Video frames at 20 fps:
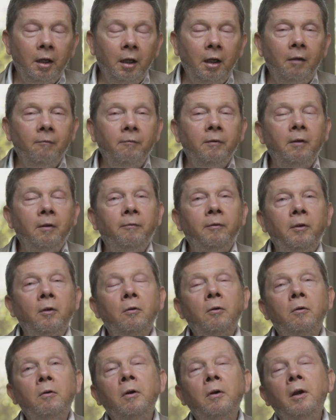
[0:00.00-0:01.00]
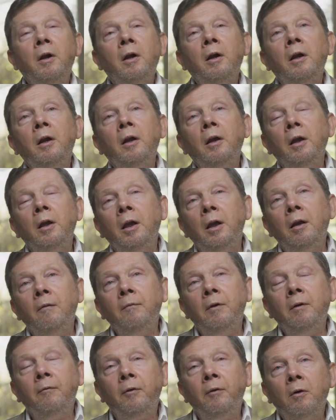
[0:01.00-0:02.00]
Even if you,
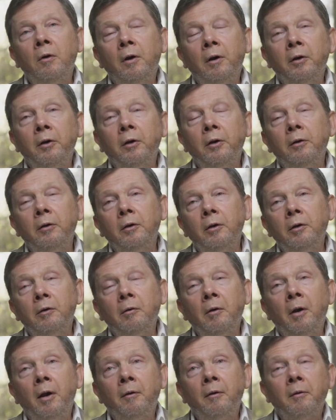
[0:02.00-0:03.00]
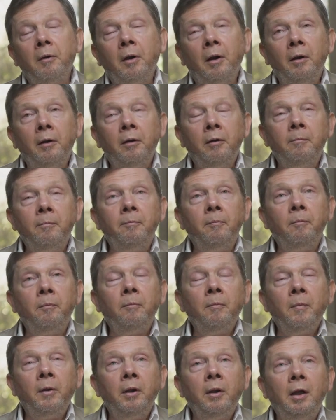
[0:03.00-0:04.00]
even if you are, uh, um,
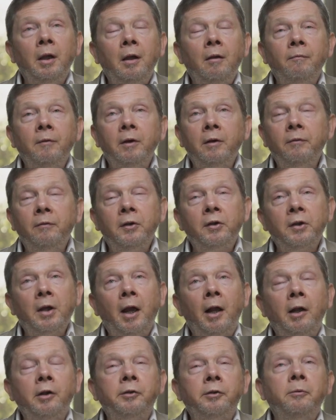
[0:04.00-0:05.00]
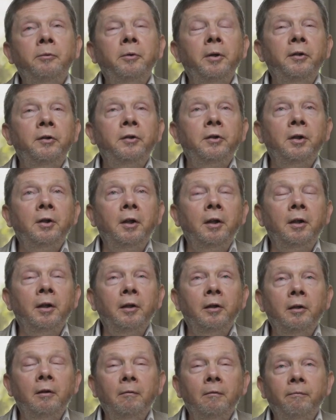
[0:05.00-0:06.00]
even if it's altruistic
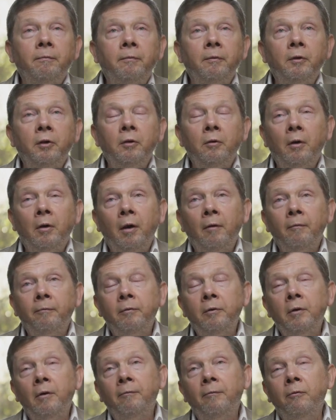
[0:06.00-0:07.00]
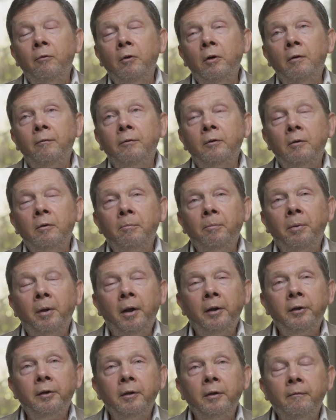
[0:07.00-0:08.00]
and you you have you're full of
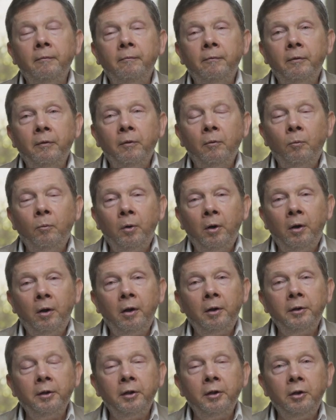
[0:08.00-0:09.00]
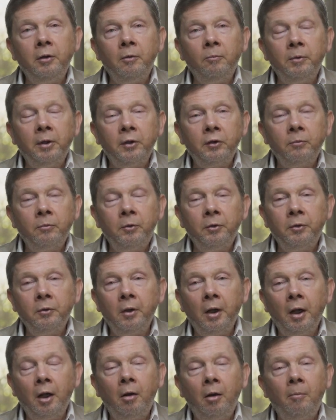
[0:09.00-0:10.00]
compassion for the world and you just want to
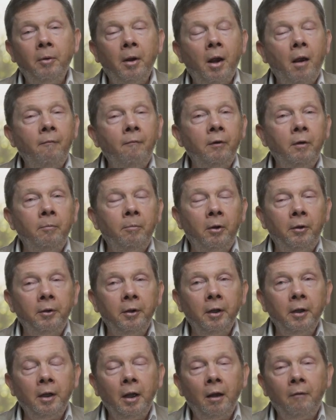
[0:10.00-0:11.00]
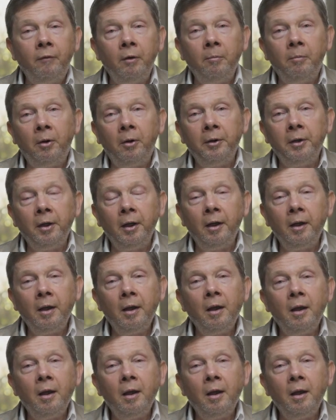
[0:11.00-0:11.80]
help everybody and everybody.